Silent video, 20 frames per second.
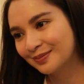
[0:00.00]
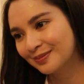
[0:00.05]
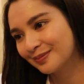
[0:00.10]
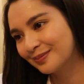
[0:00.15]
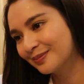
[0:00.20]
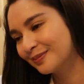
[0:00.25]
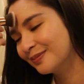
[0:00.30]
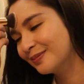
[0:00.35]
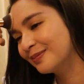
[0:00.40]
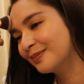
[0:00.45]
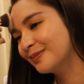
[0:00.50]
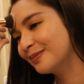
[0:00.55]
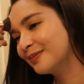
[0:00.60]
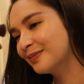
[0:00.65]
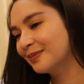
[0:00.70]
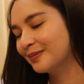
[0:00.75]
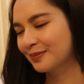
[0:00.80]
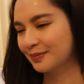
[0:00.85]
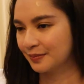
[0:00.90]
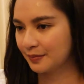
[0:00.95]

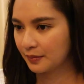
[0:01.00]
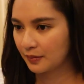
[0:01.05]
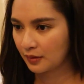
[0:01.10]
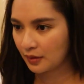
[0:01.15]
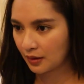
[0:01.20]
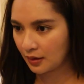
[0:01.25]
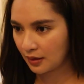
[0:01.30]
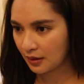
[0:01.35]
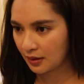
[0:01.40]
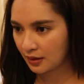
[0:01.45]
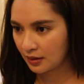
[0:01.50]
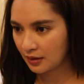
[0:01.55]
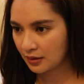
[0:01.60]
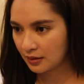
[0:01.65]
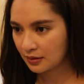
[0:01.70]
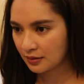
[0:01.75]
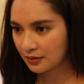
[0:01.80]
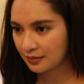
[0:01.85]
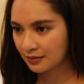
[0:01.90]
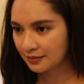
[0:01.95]

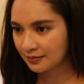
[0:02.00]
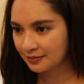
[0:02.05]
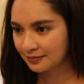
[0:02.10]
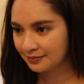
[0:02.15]
(silence)